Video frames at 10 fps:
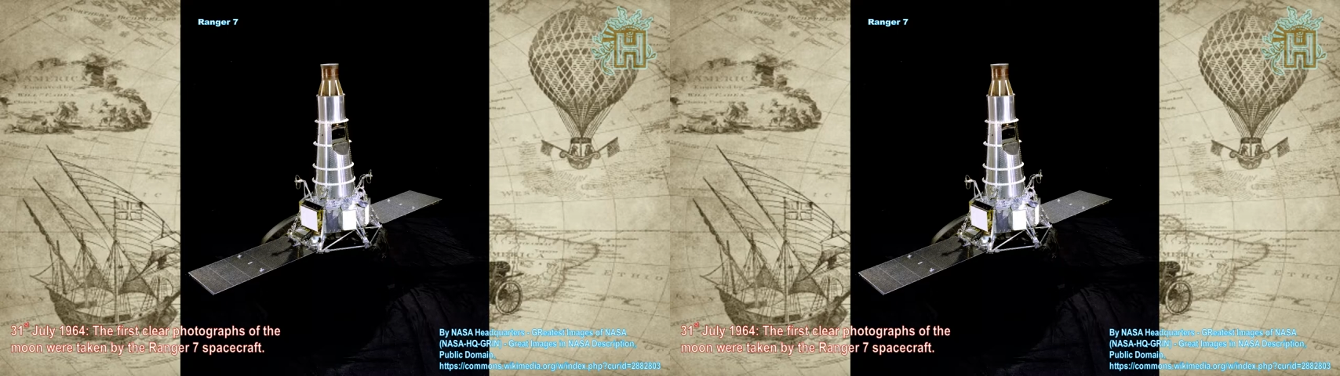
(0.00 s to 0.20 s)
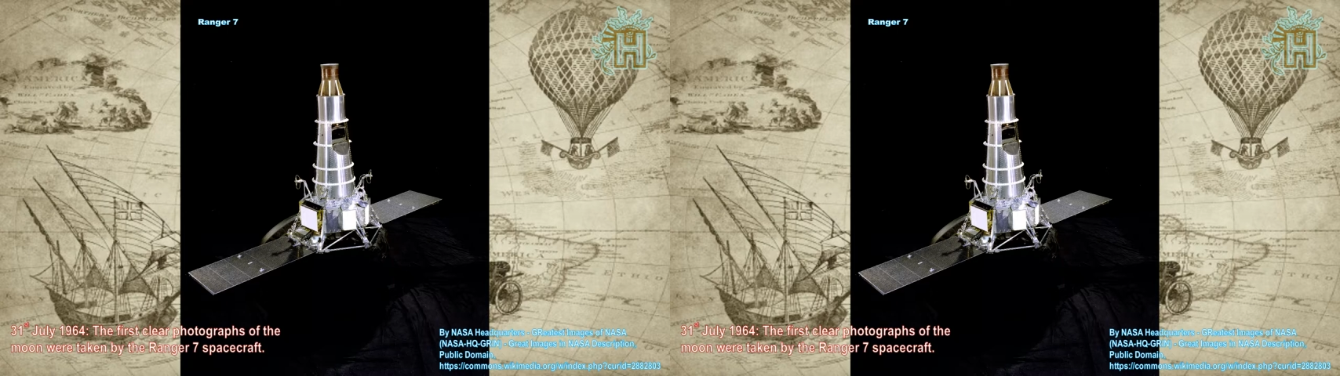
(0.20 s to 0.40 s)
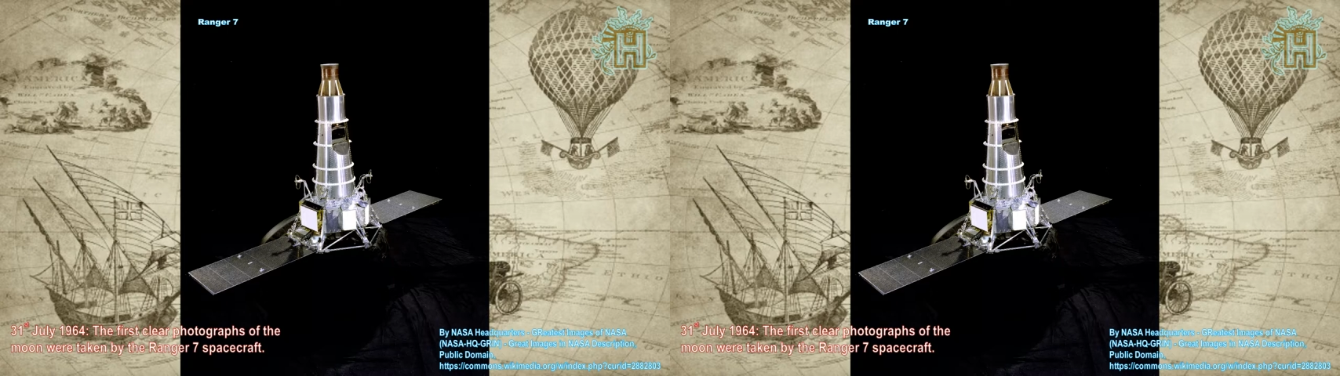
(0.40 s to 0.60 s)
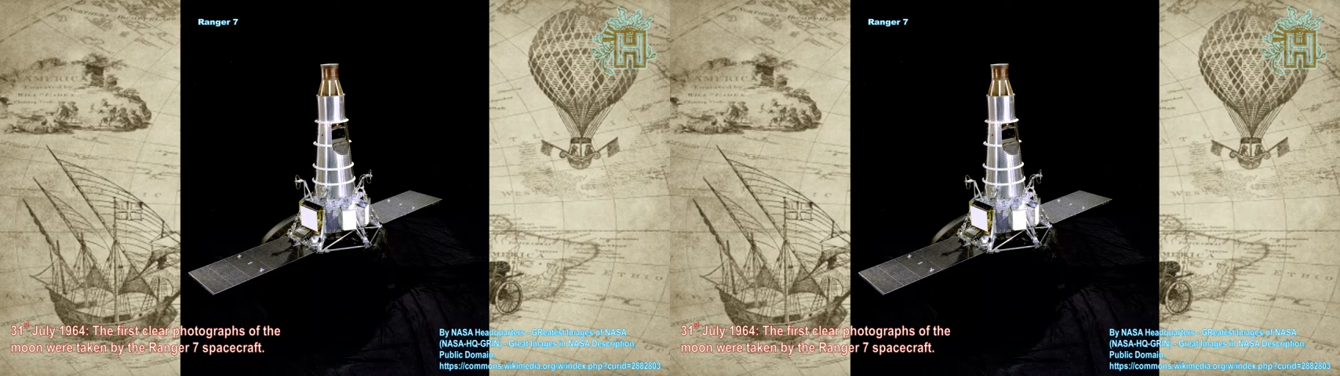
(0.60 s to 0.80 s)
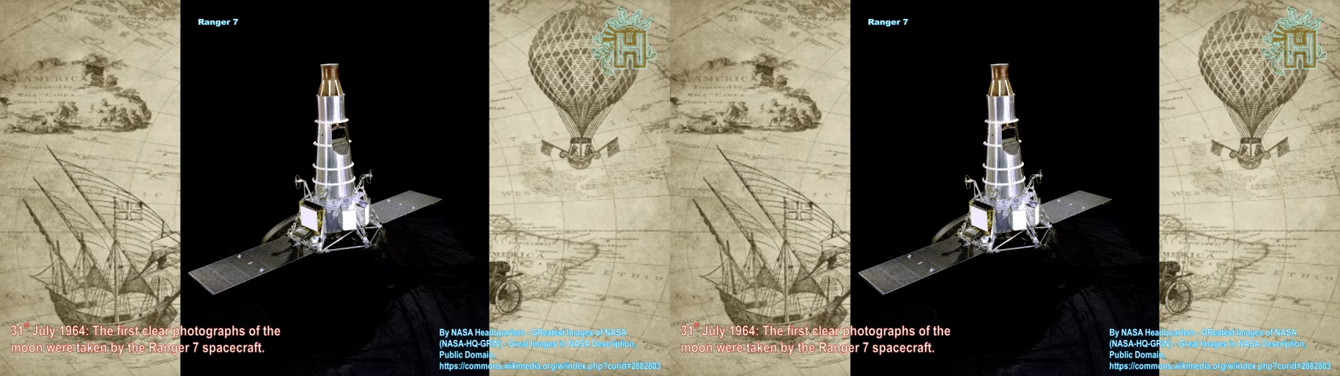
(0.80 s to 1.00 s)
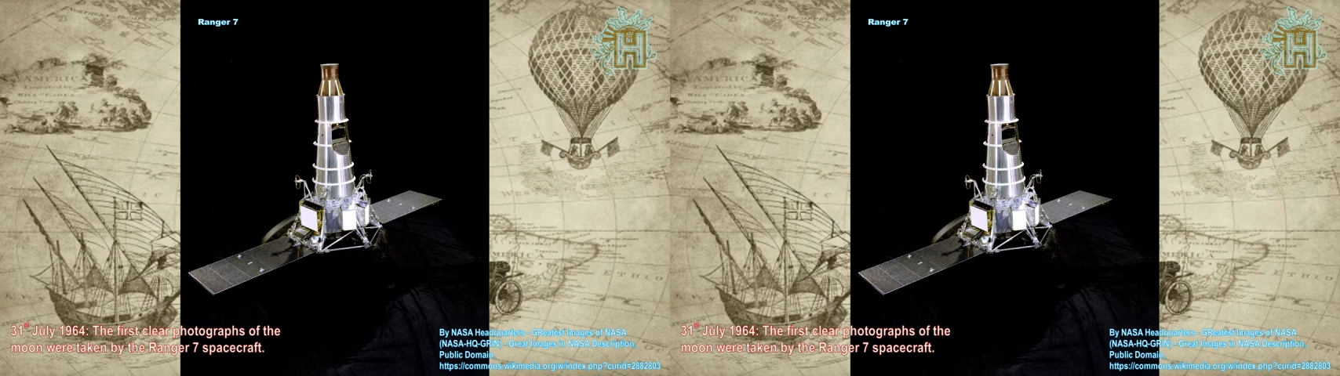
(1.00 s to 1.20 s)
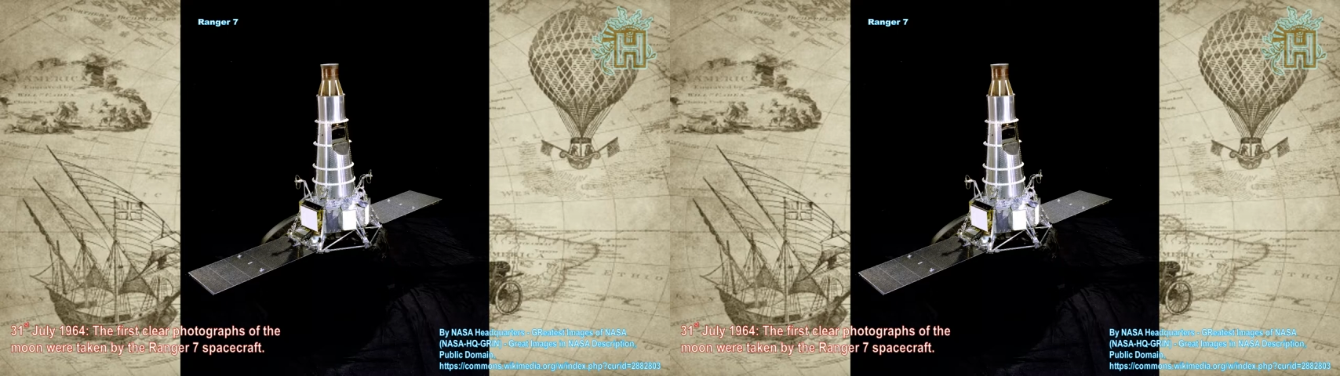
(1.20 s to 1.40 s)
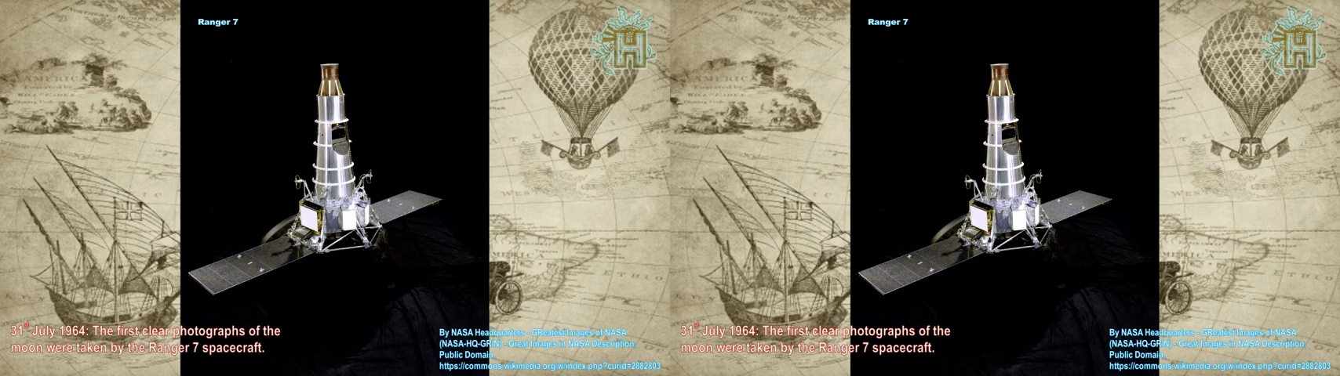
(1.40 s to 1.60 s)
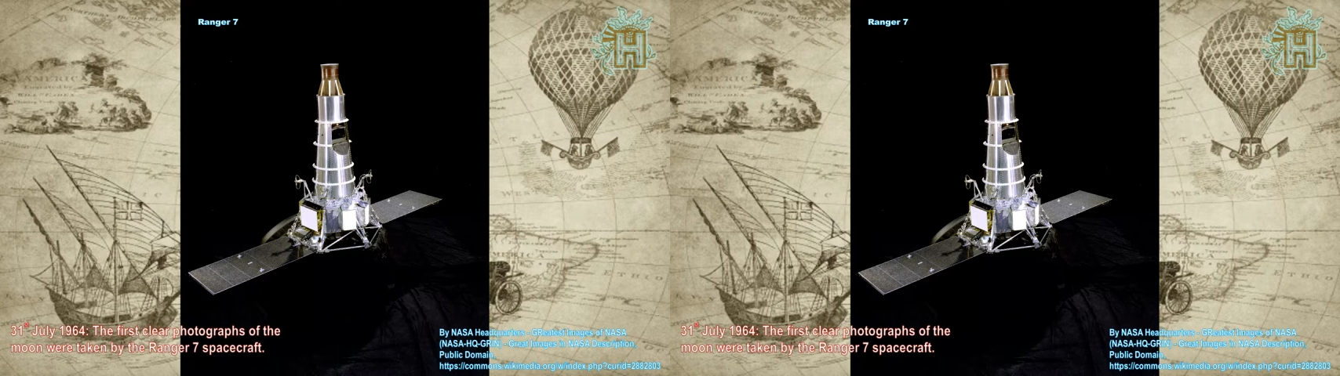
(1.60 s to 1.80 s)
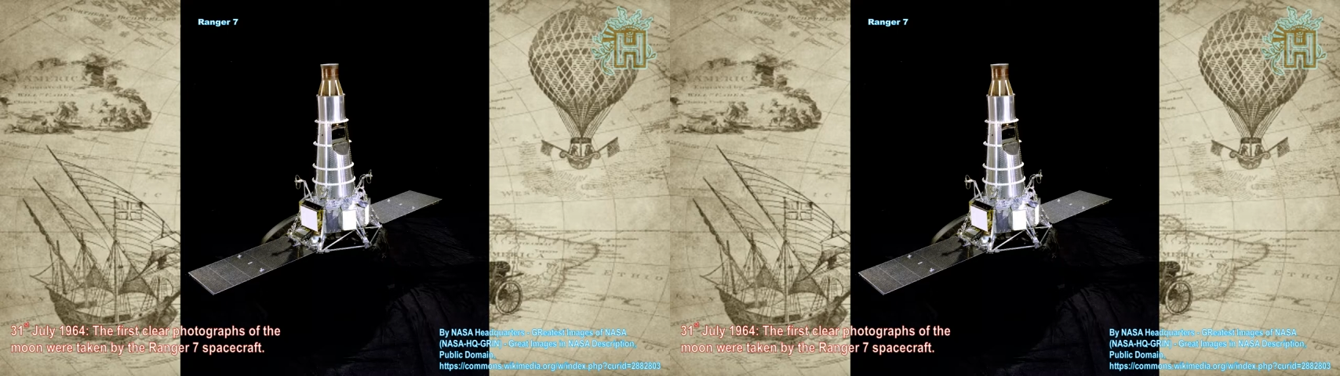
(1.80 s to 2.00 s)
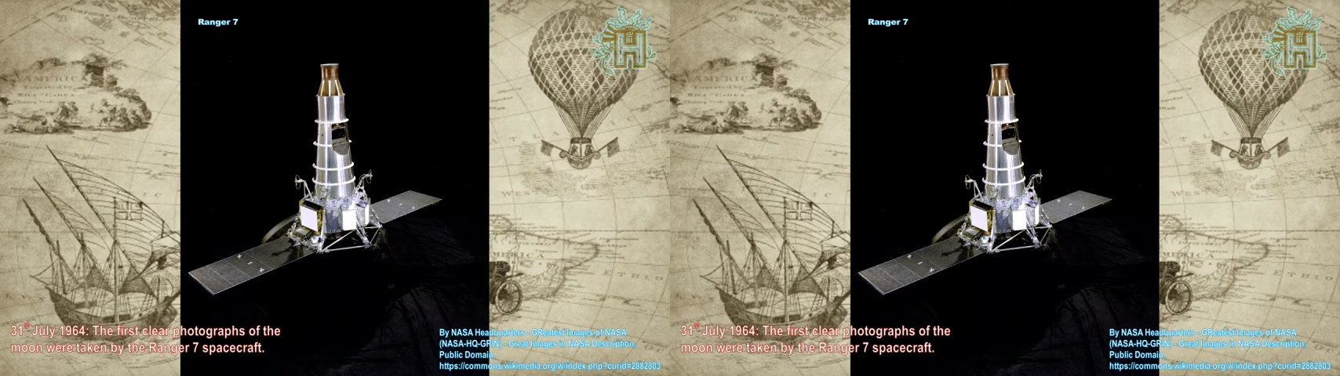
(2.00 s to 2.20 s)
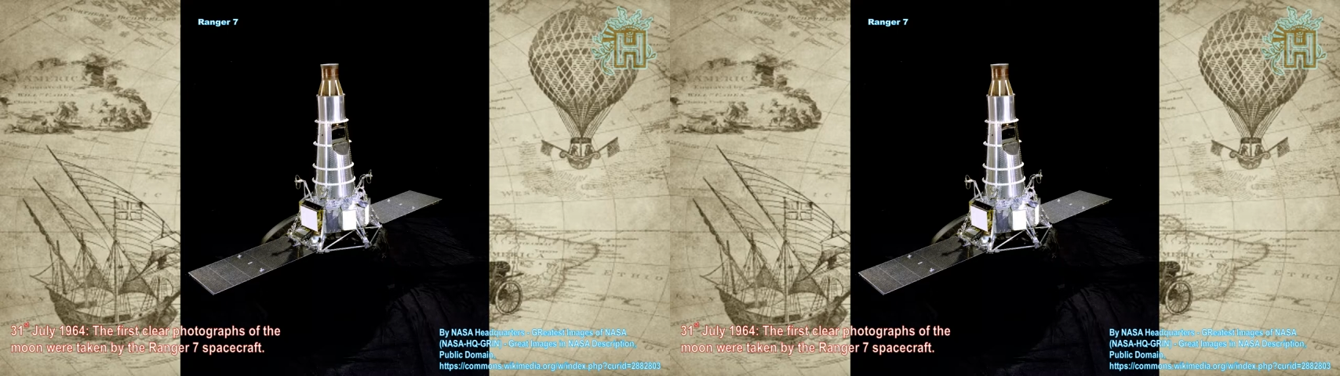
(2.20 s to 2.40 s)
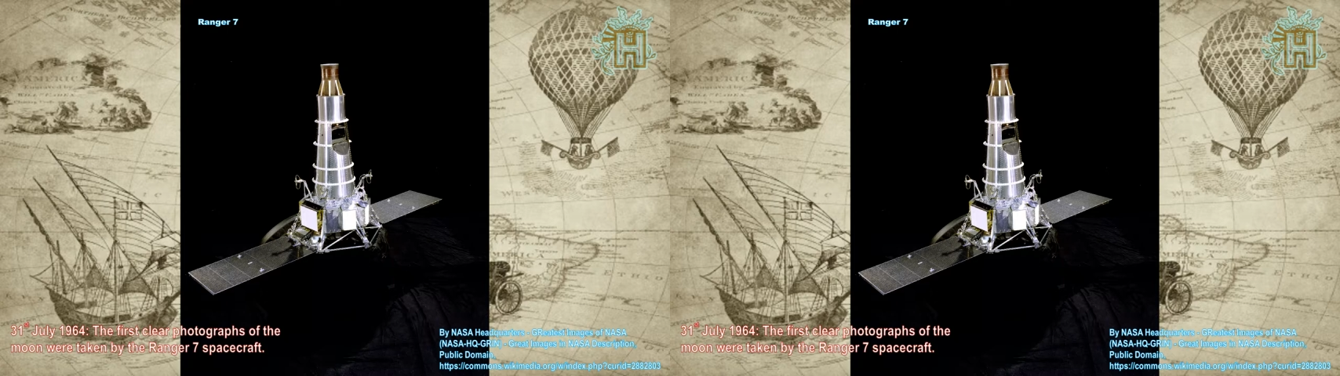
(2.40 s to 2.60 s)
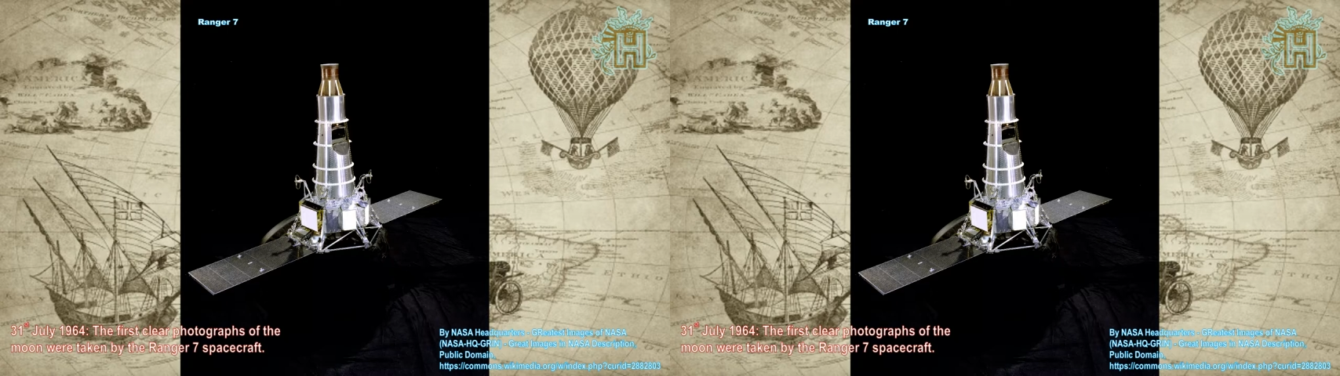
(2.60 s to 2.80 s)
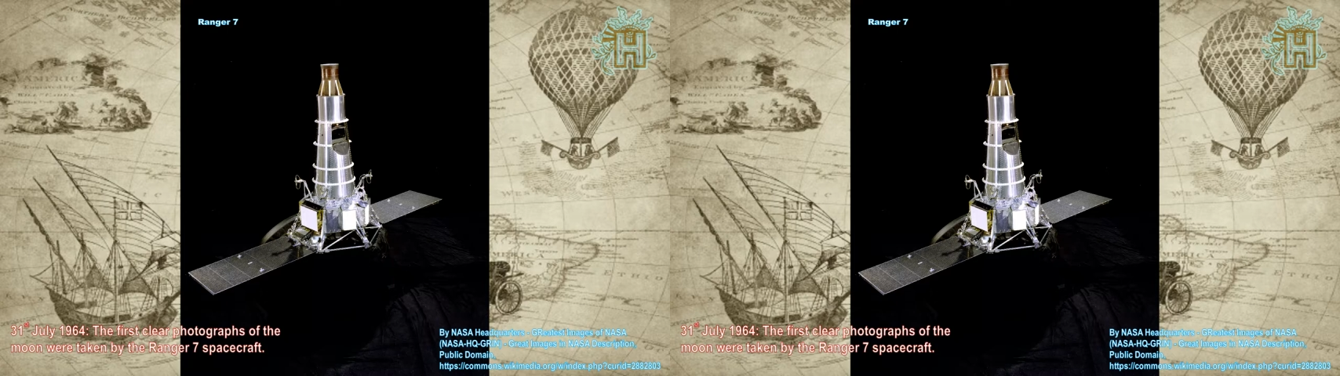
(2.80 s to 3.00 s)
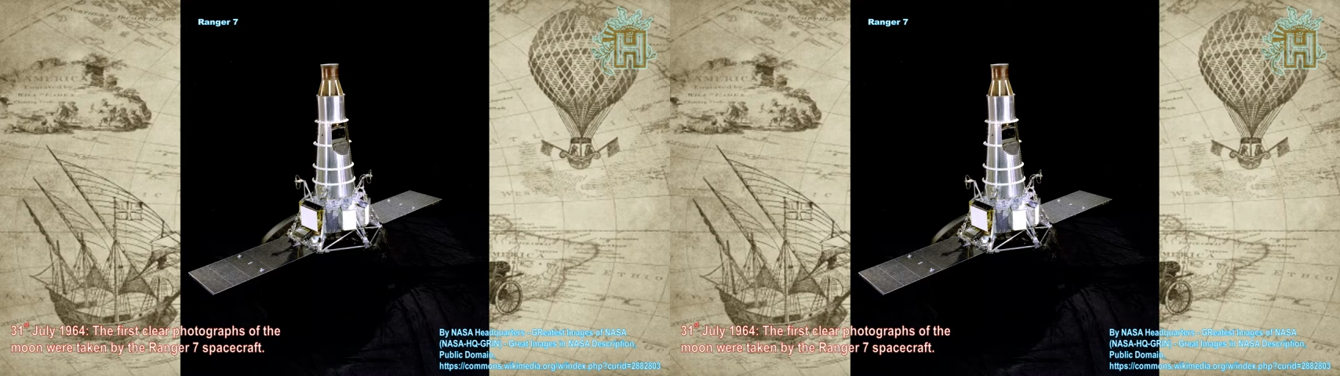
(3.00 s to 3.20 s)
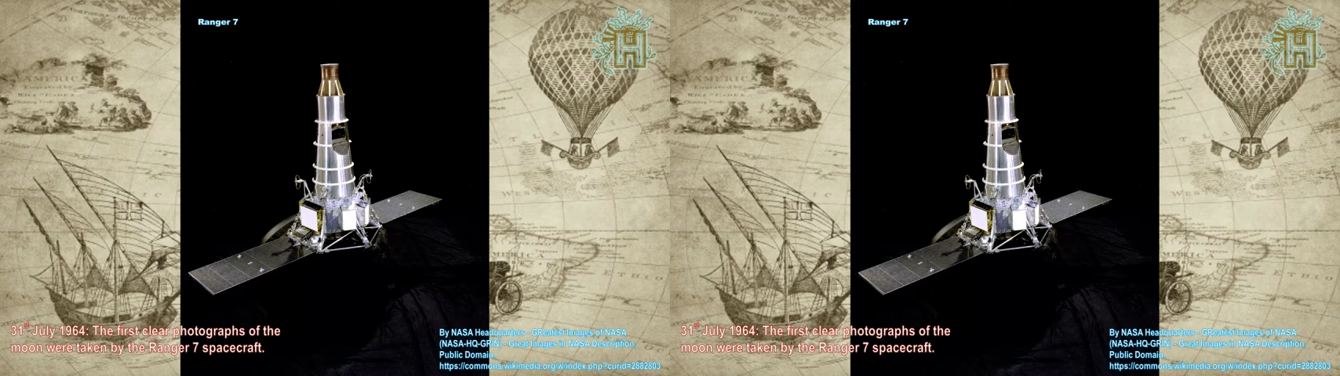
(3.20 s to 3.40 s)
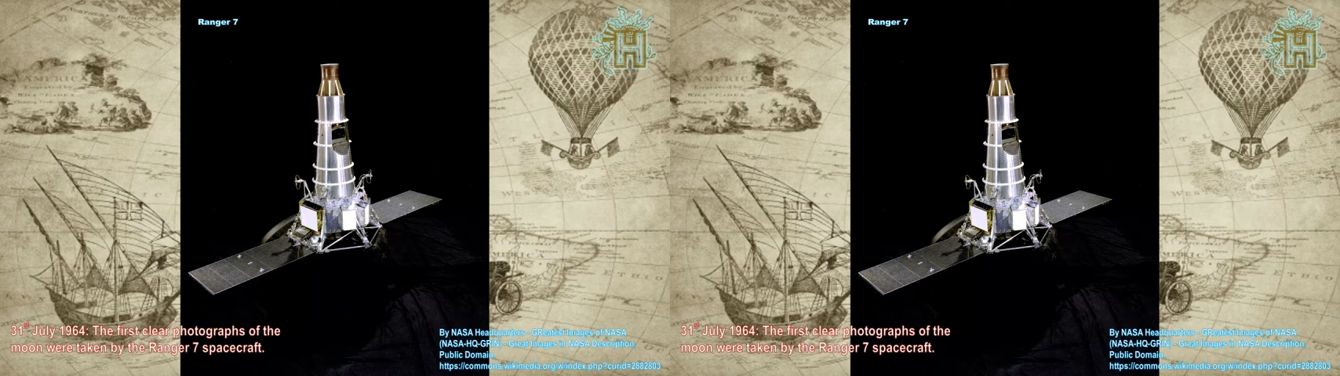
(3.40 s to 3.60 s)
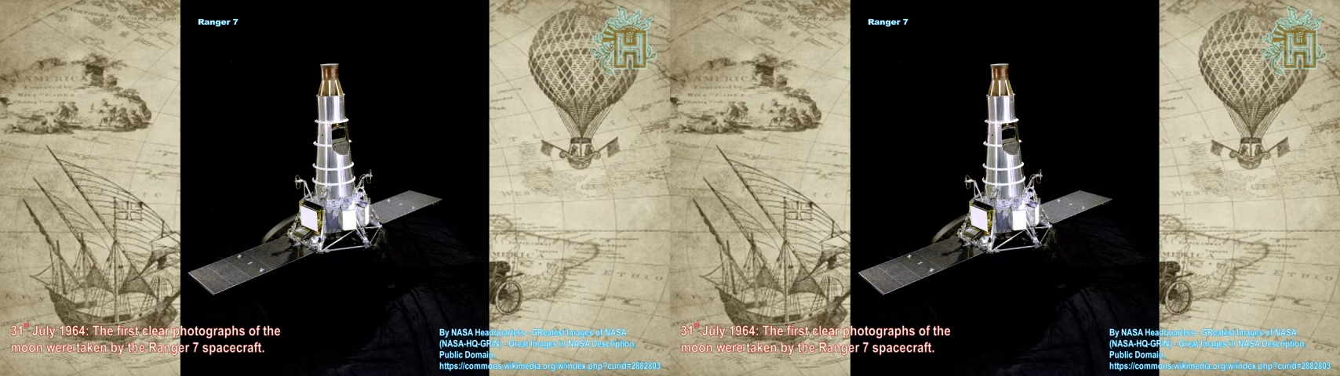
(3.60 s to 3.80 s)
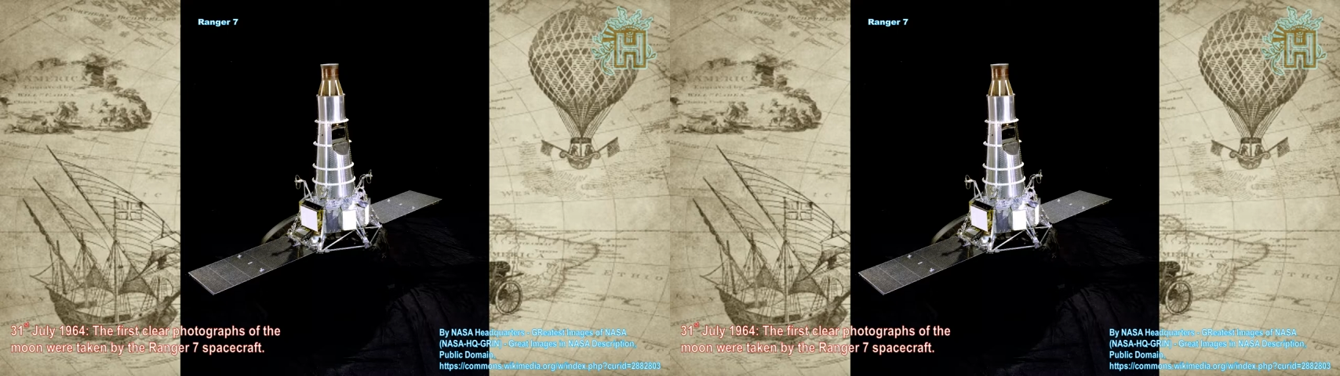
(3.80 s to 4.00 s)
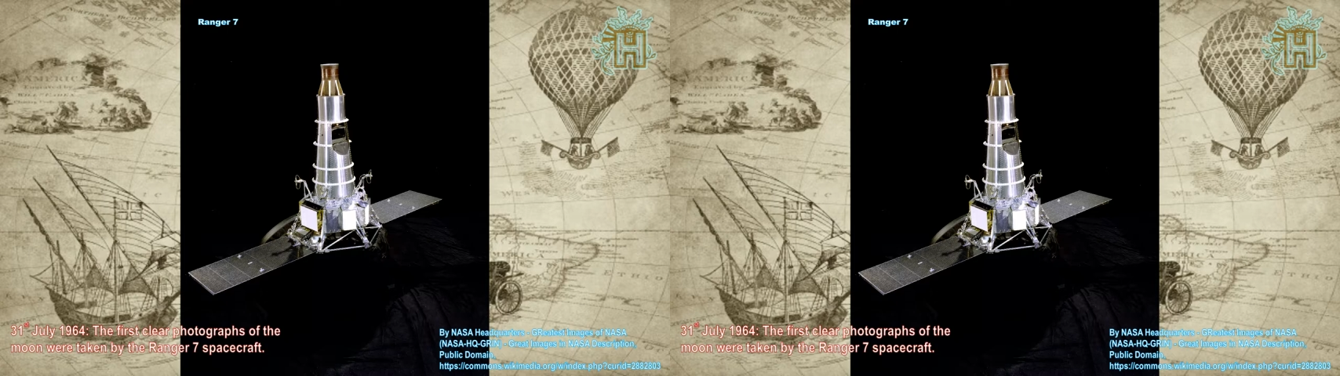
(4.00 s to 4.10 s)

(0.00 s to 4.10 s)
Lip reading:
No face is visible, so there are no lips to read.